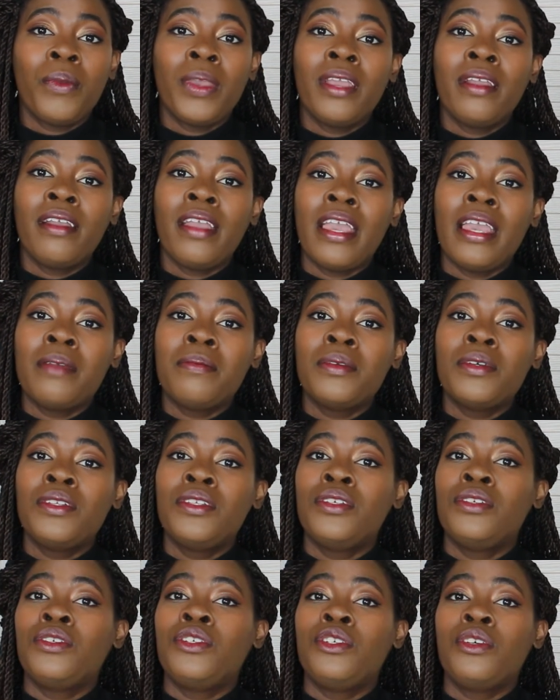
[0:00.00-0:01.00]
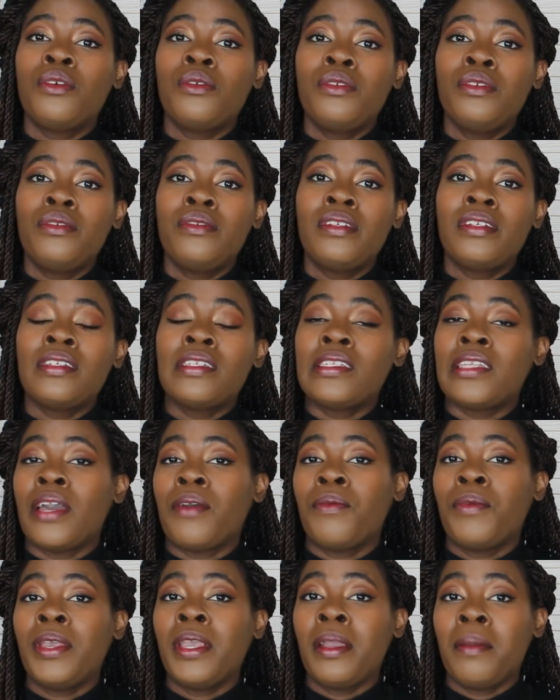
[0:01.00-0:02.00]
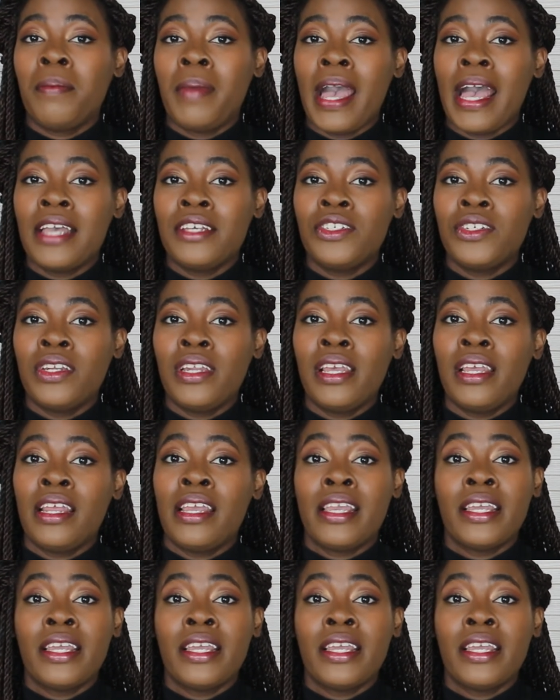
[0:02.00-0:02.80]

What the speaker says: we are able to show students that we are passionate,